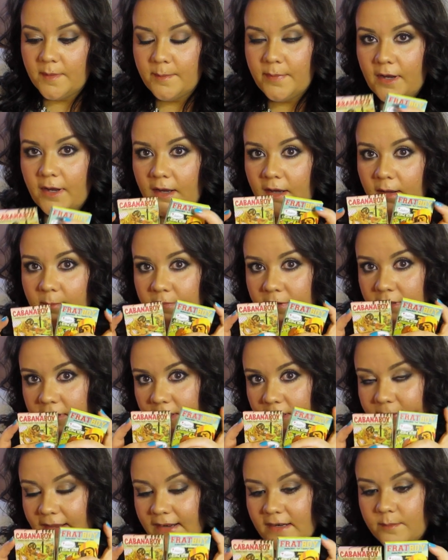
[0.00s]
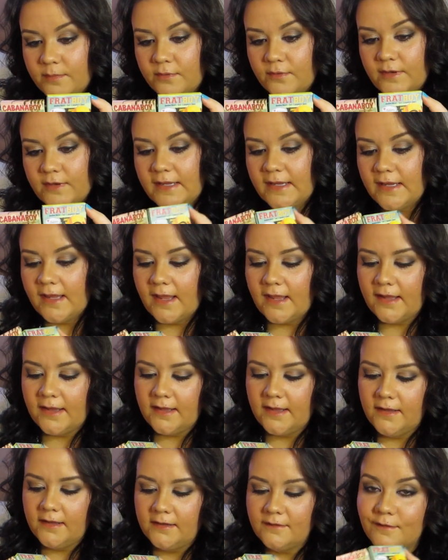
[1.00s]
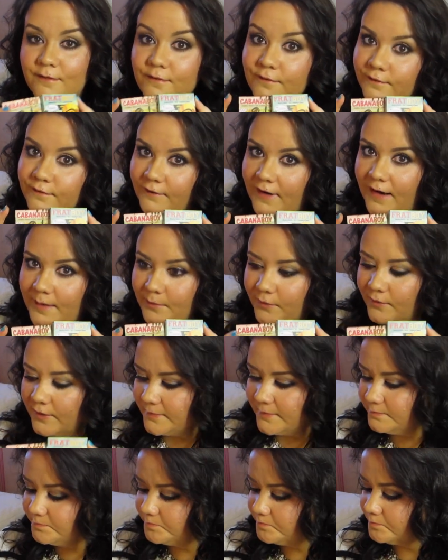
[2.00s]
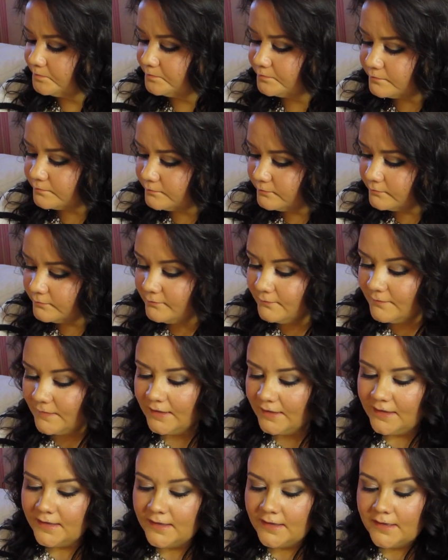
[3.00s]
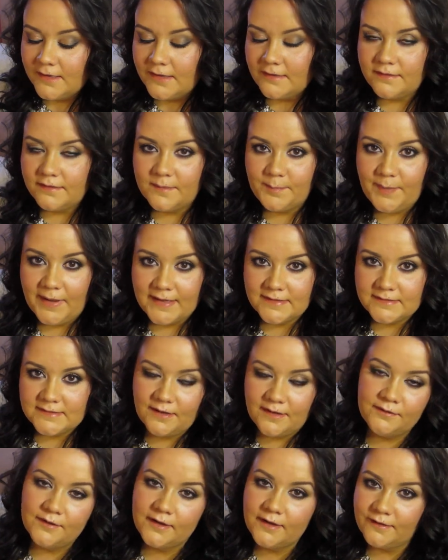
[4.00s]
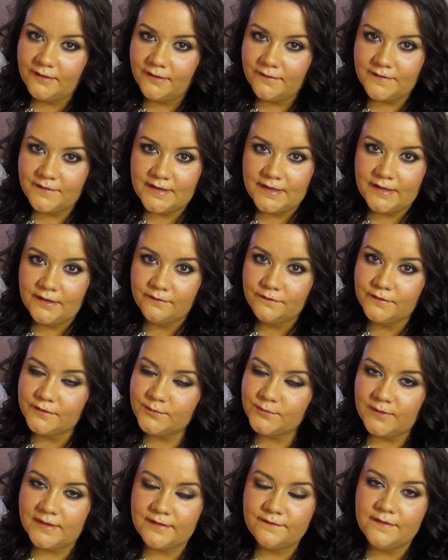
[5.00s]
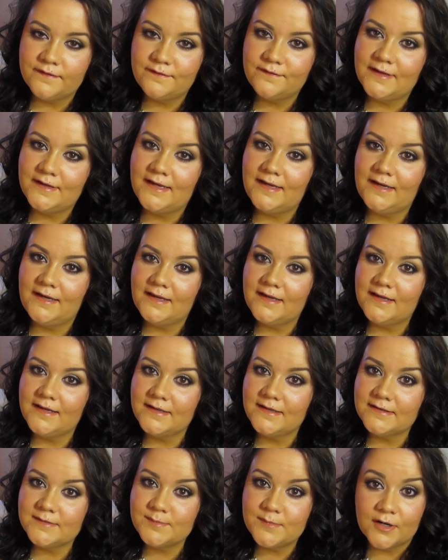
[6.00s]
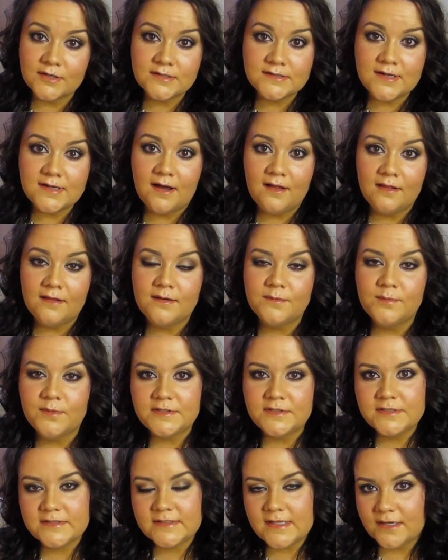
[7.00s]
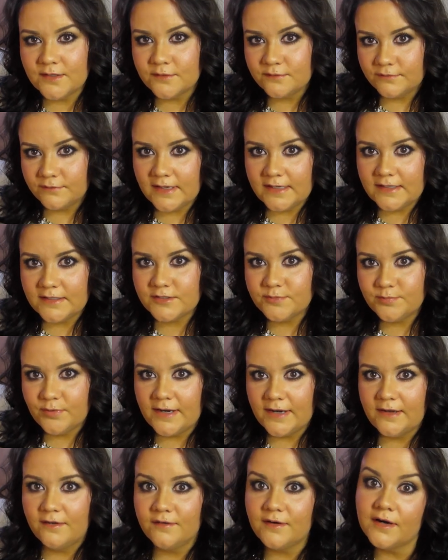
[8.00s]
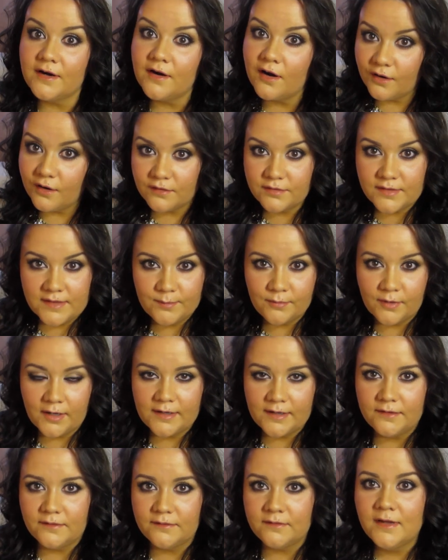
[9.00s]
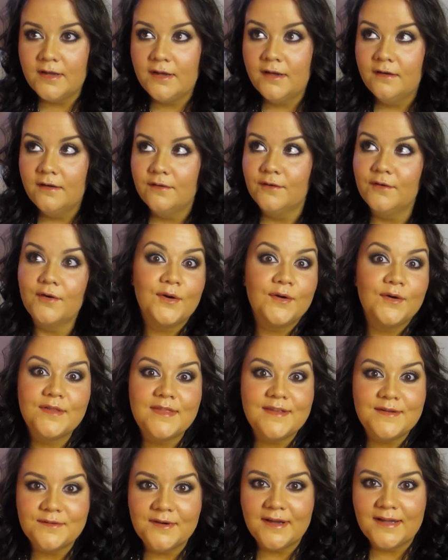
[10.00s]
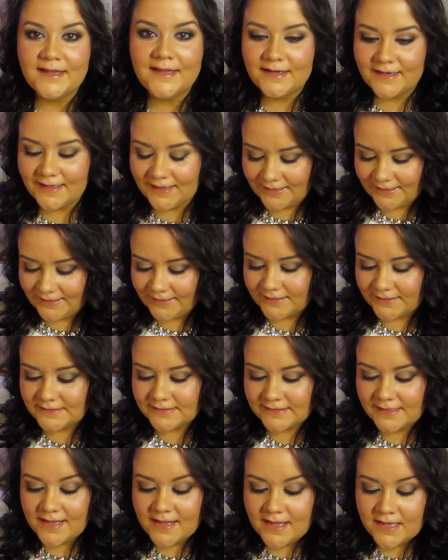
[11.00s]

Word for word: The Balm, Cabana Boy and Frat Boy. The Pantone color of the year for 2015 is Marsala, which is like a reddish brown, an earthy brown, or earthy red, I guess.